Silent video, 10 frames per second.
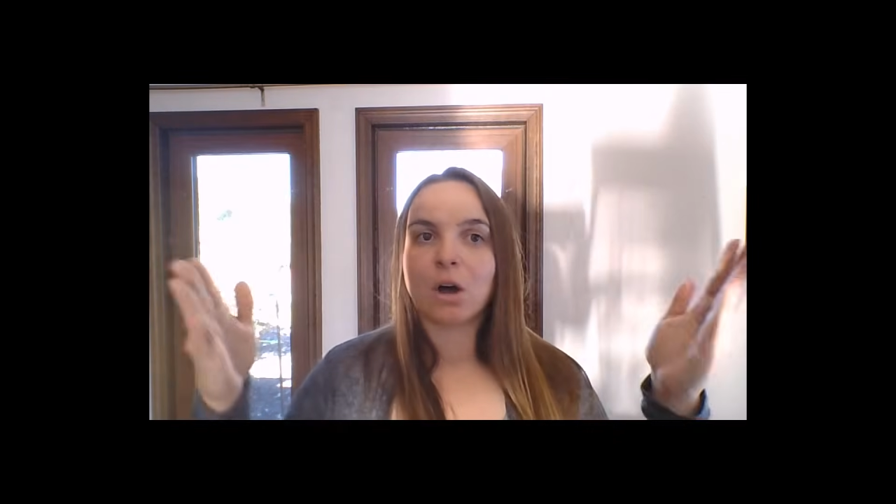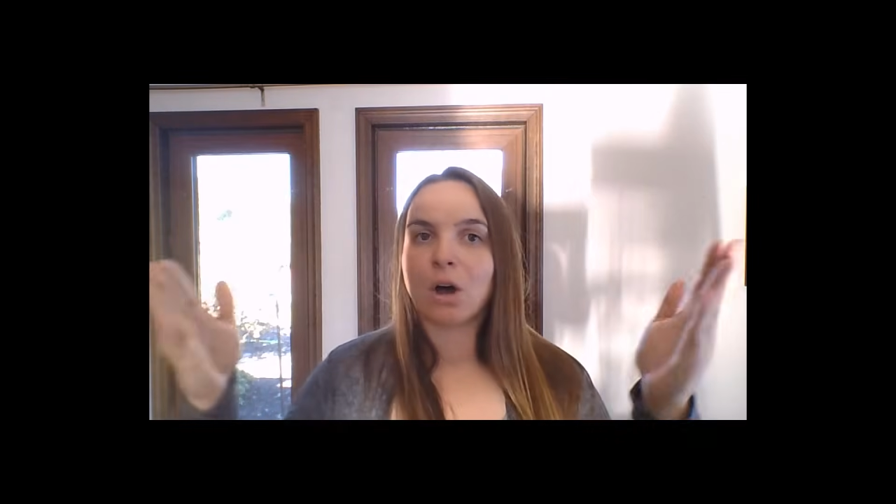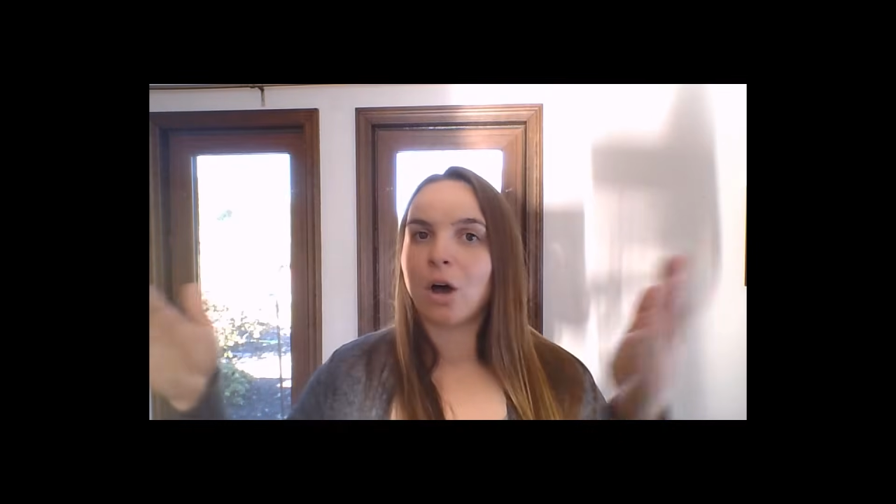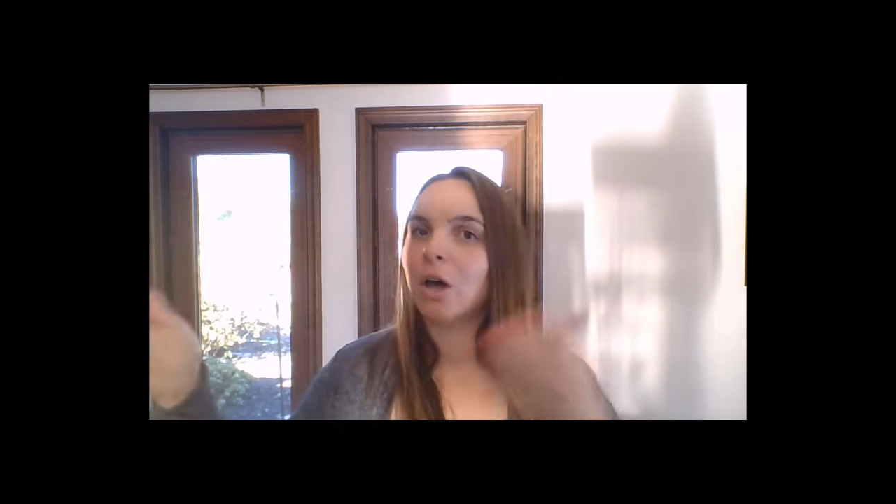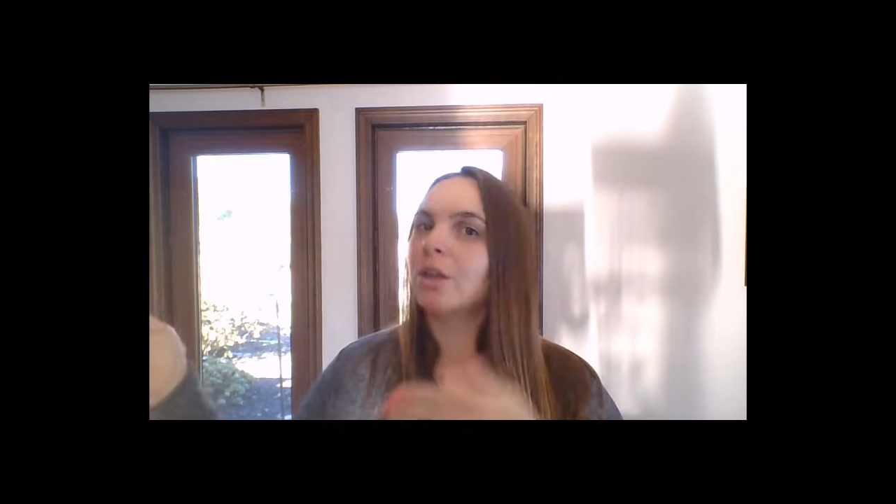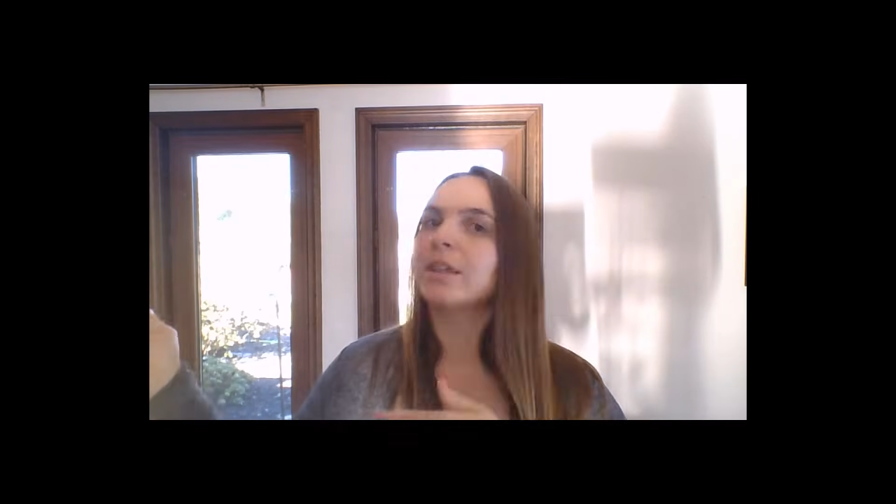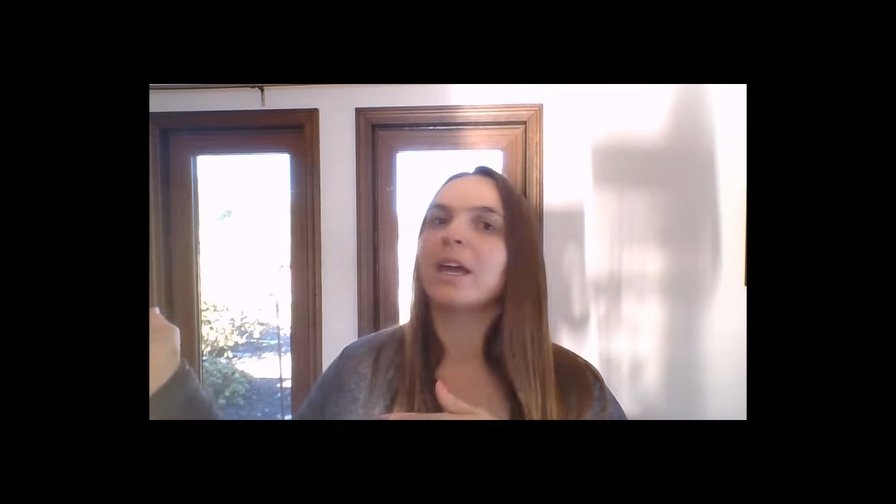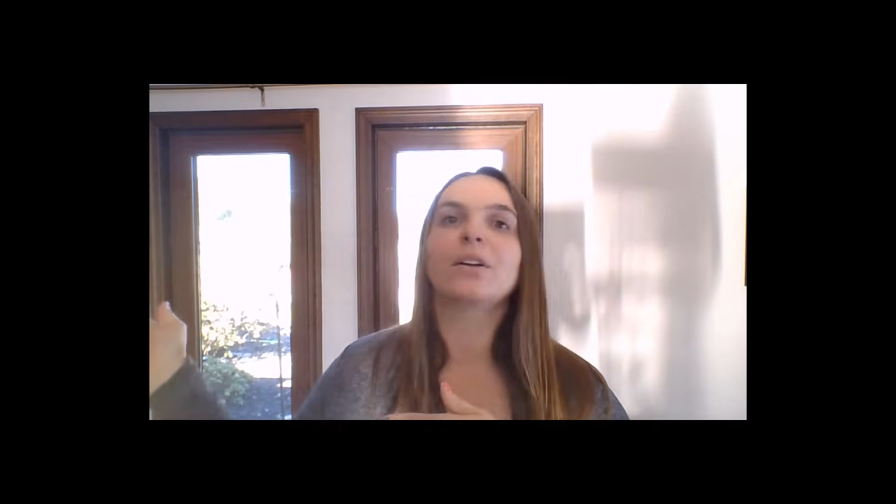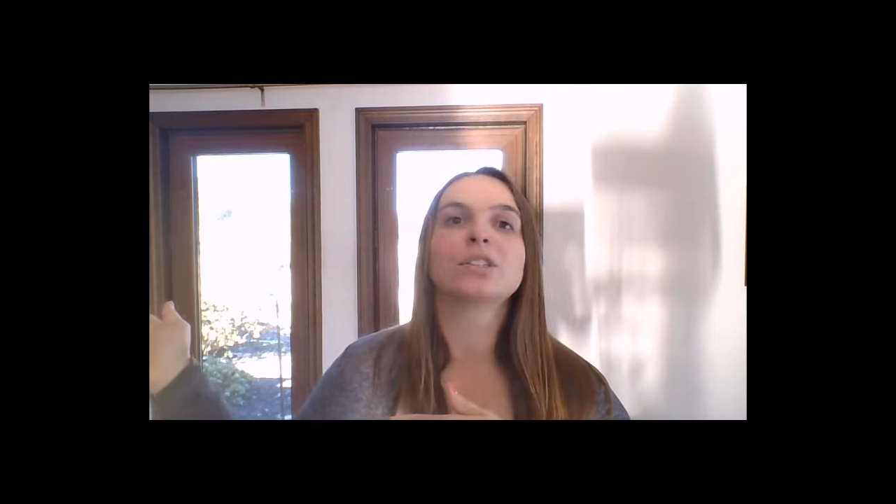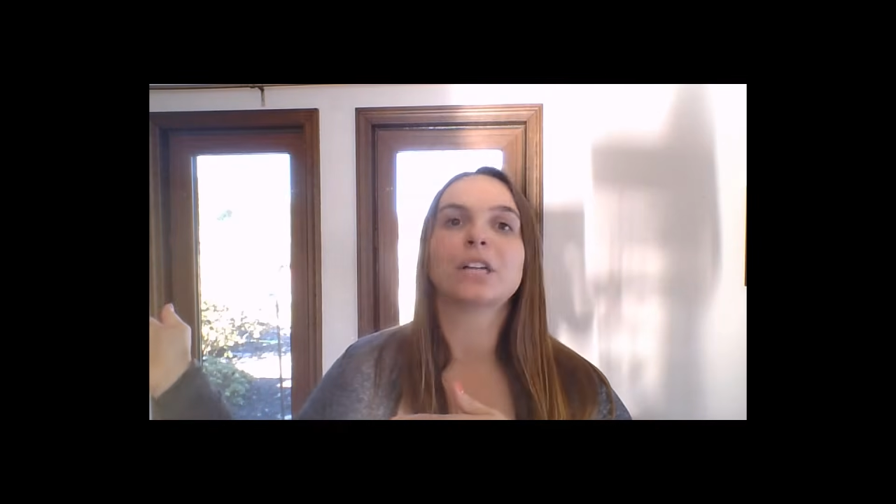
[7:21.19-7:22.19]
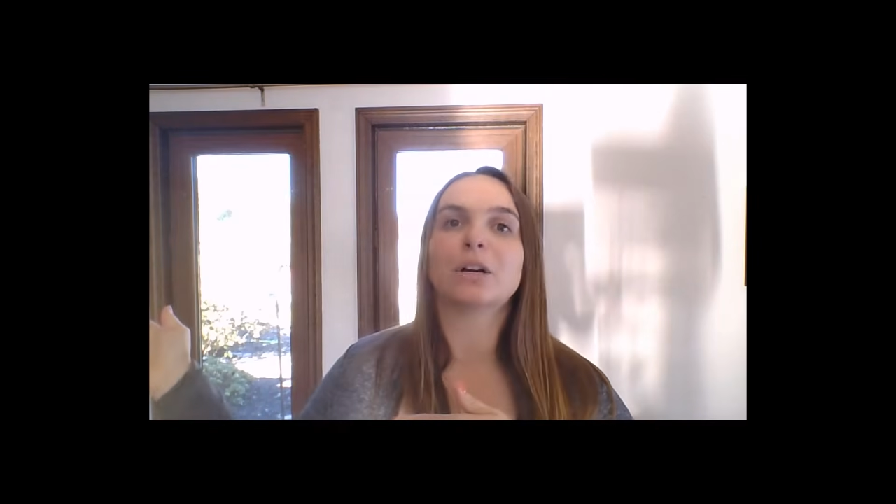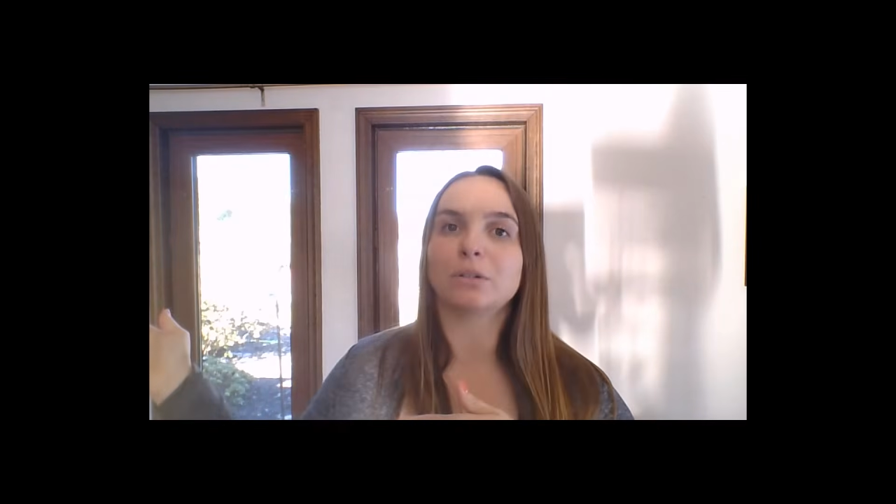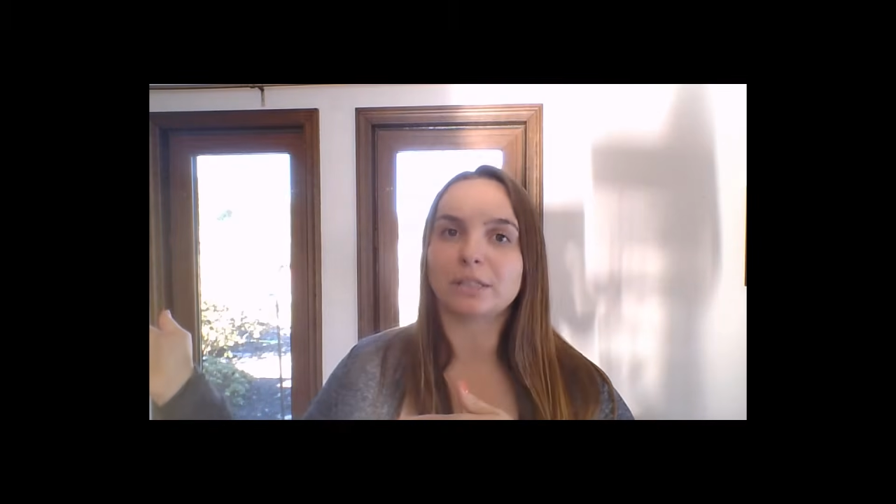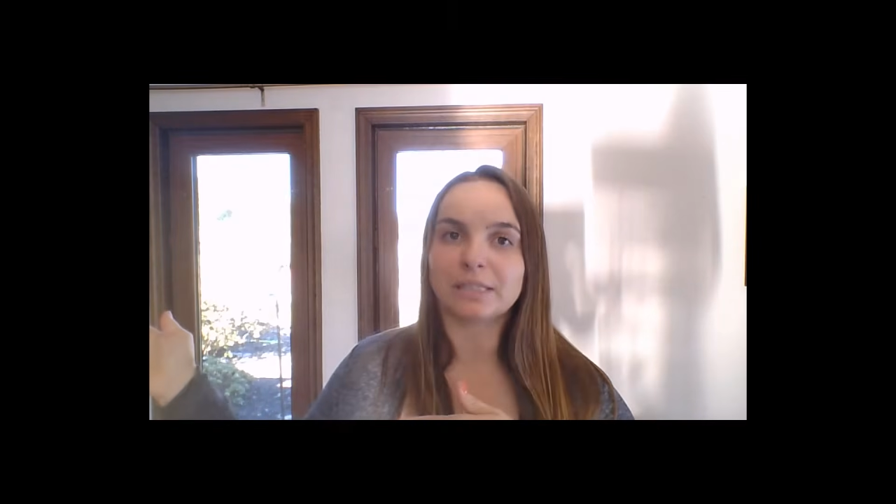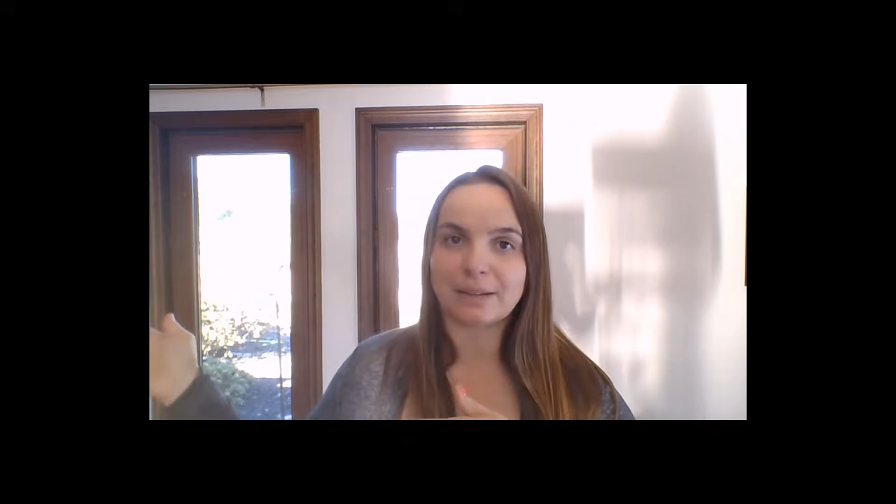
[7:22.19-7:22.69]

all the other shareholders